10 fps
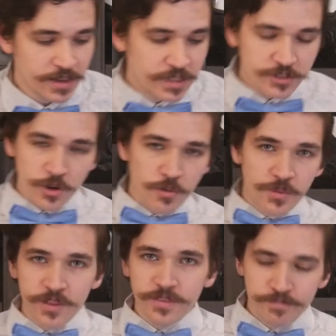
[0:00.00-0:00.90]
So
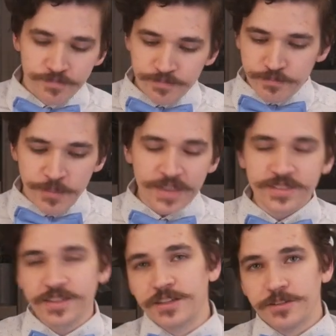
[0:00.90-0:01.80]
the
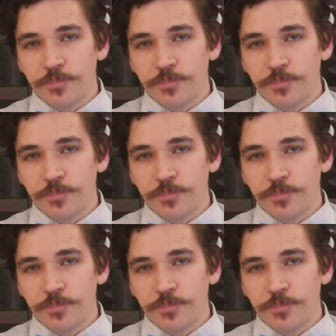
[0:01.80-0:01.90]
basic